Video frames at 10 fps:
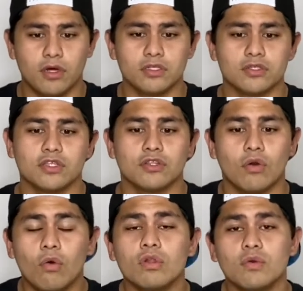So they're the
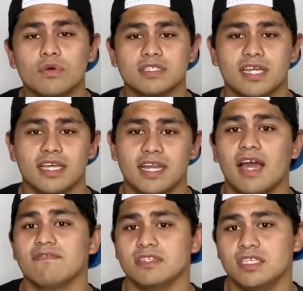only ones that can have
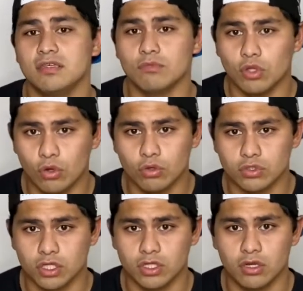the team logos
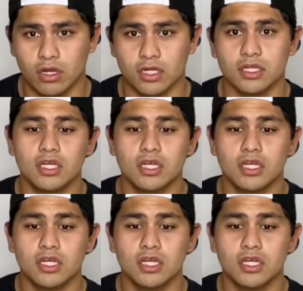on the card.